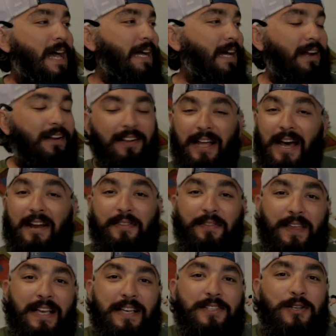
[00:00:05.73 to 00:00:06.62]
Got a lot
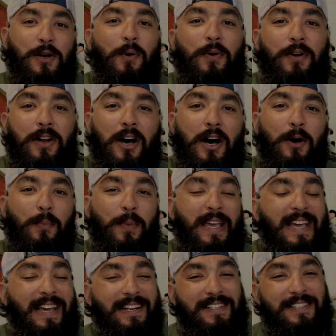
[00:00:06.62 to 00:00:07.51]
of things going on.
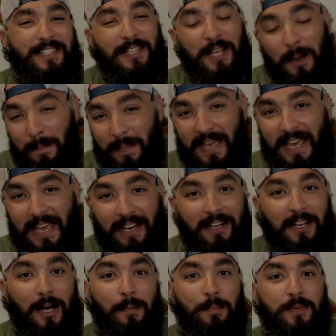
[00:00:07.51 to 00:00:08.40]
We hit some
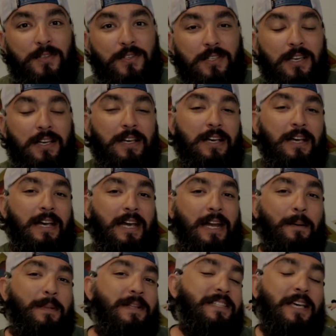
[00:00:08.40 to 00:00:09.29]
hiccups,
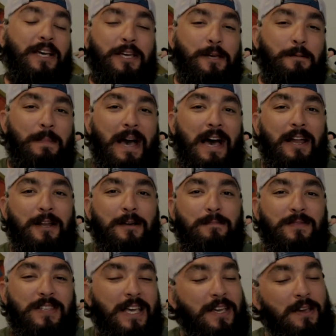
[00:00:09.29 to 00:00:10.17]
and I'm gonna tell you about
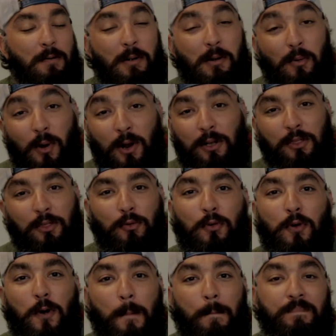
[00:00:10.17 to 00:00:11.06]
them, tell you how we worked
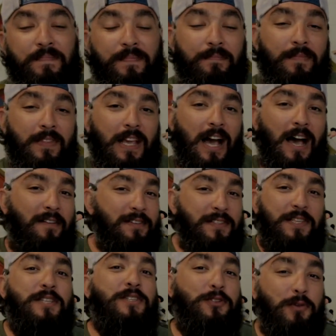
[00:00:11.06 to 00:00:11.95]
through them.
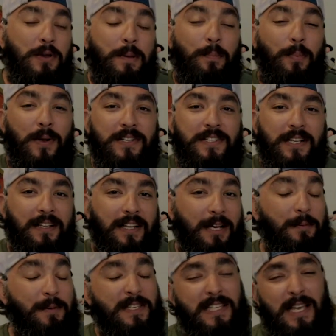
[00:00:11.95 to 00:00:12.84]
Obviously, screen printing,
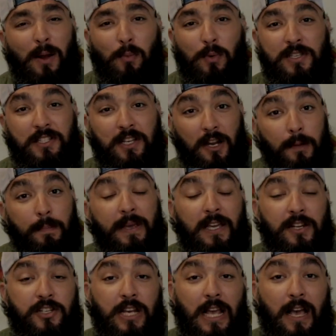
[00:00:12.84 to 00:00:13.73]
like we said, was gonna
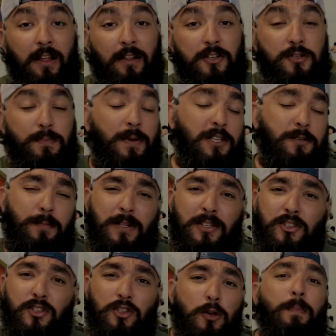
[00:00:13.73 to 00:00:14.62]
be a challenge, but it's
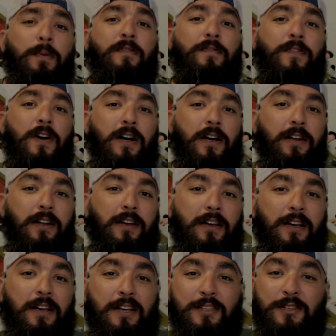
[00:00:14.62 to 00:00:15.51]
been super fun.
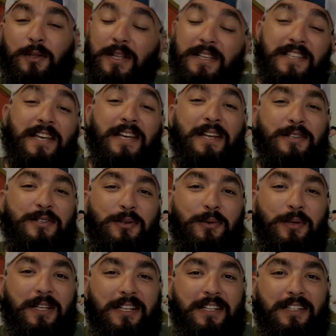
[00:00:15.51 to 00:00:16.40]
So let's get
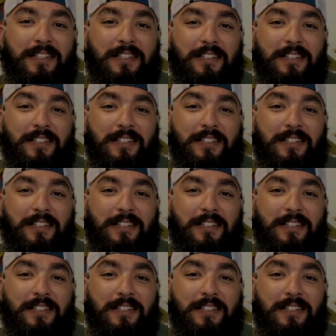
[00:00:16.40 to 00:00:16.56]
into it.